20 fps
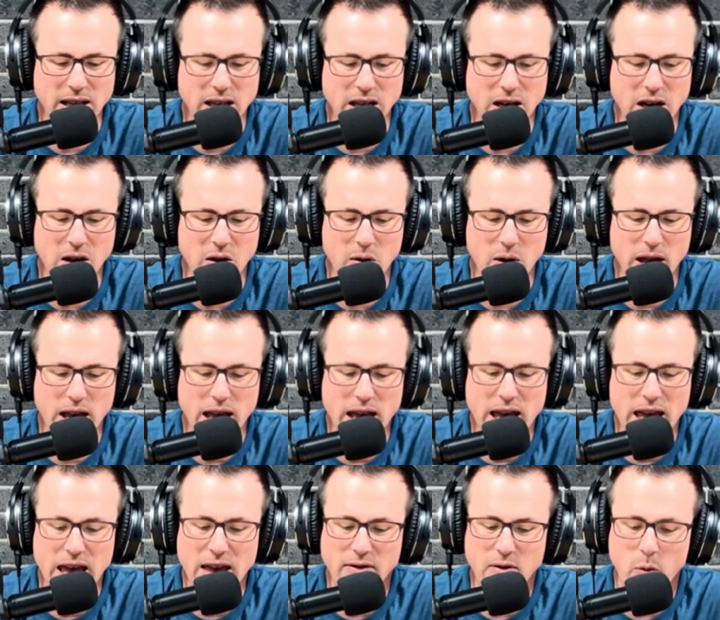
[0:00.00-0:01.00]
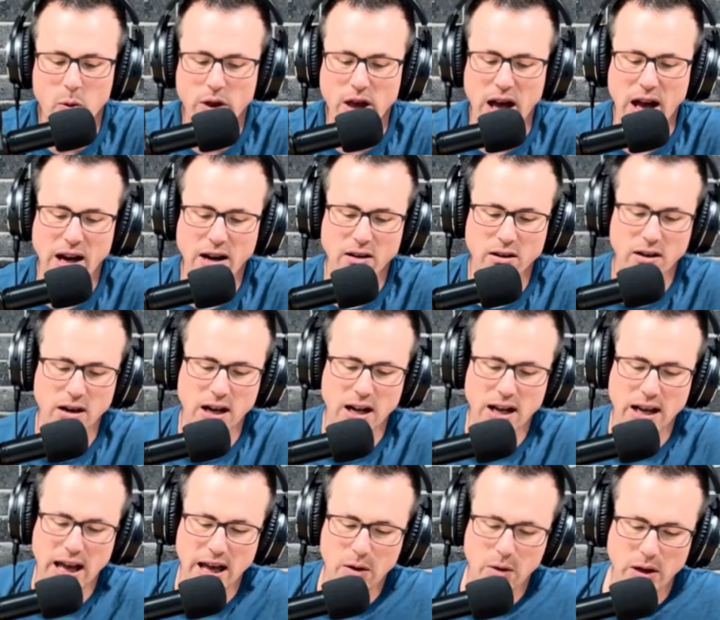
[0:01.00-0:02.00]
You know, even with higher
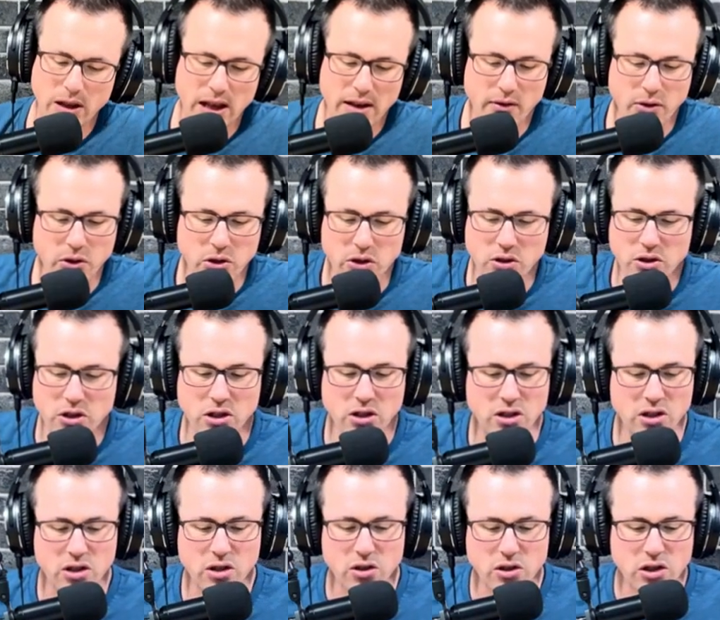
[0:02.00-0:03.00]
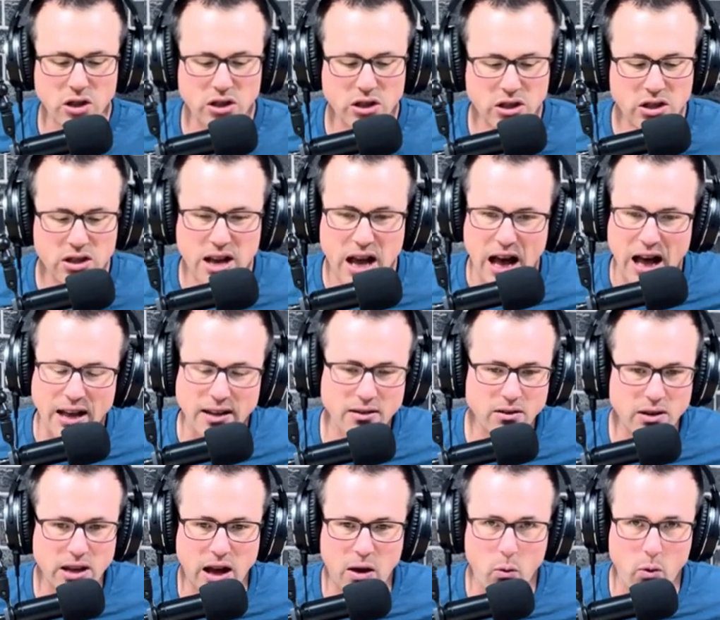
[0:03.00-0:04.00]
uh, equity levels, they're just they're just not
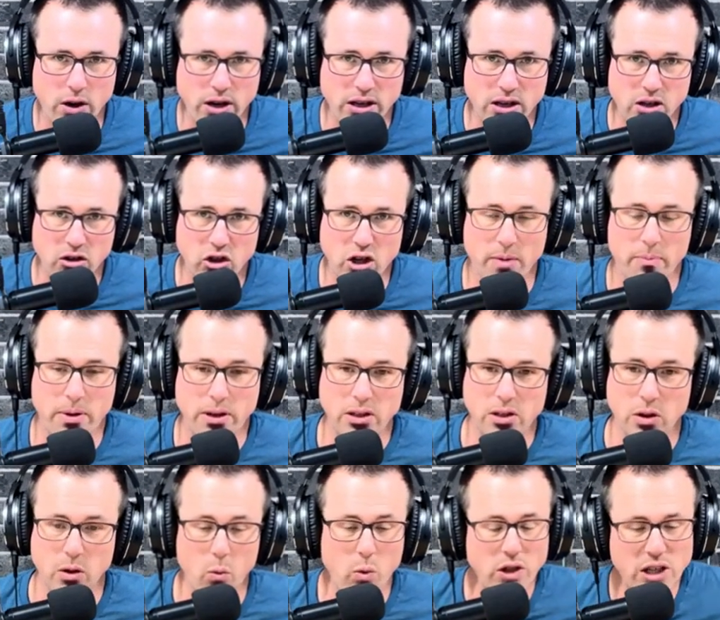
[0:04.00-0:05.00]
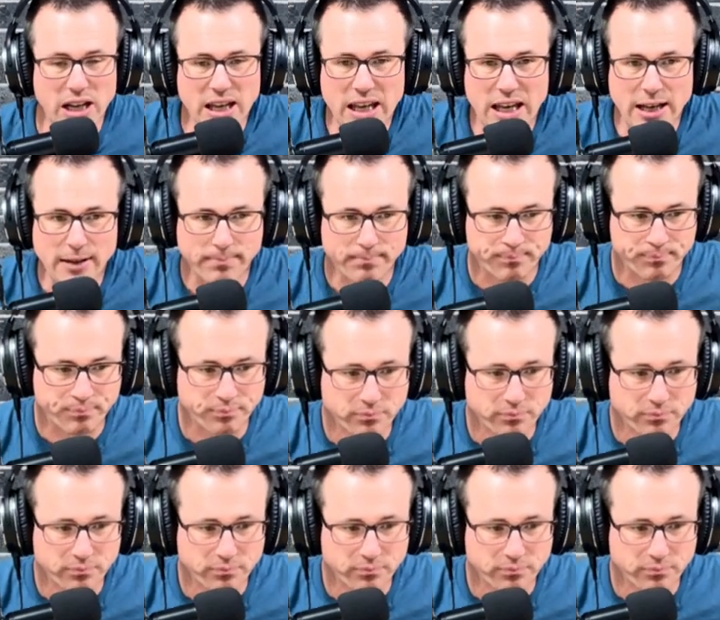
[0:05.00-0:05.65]
not wanting to jump into it, which I get.